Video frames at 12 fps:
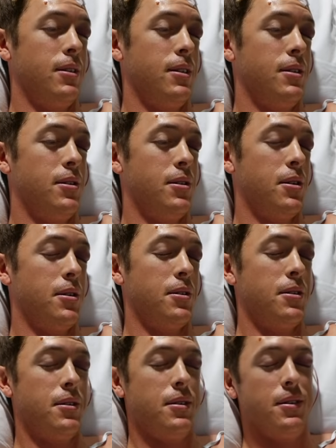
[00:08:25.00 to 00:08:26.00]
It
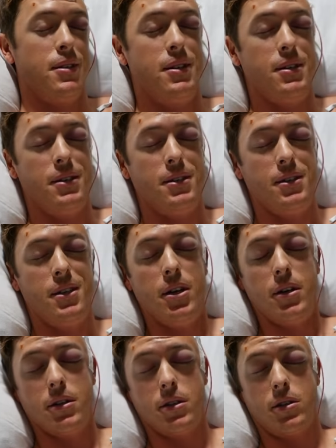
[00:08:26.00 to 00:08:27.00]
sucked.
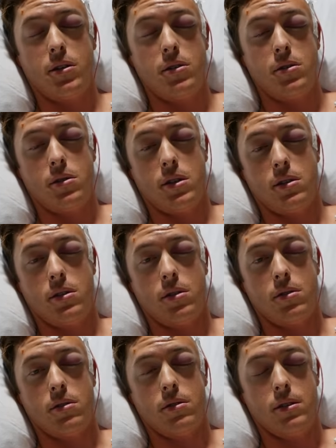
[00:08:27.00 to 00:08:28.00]
The good news is,
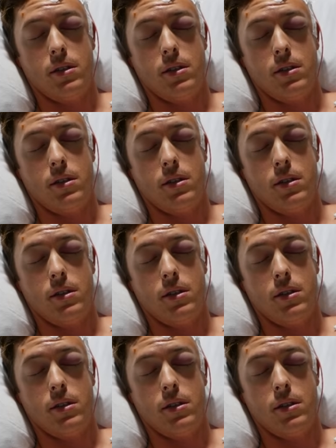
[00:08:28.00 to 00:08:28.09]
though,